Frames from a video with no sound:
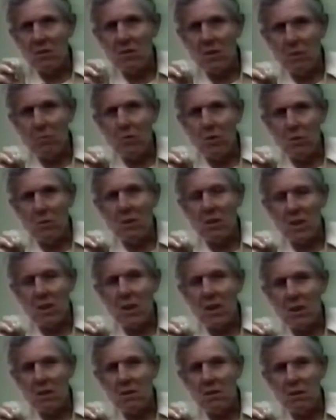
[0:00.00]

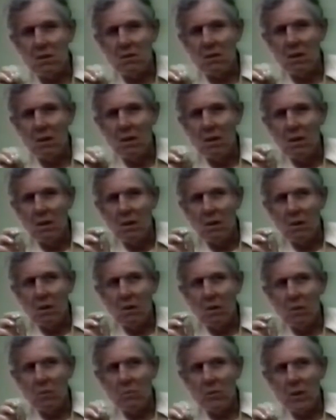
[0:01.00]
communicated,
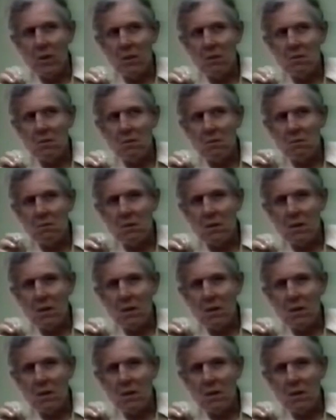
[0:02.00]
or whether